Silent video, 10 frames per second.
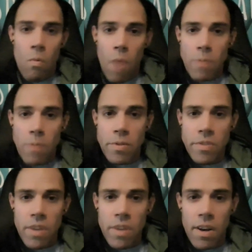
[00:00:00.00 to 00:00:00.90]
I
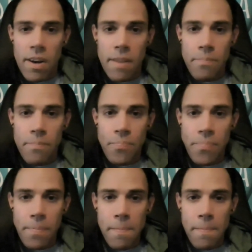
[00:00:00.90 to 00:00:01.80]
was,
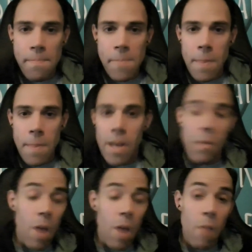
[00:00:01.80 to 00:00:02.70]
then
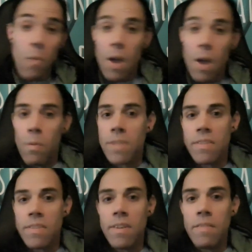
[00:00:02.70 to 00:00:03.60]
I went
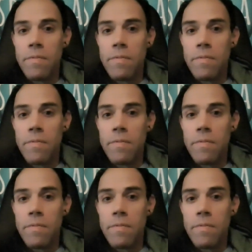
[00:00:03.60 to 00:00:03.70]
to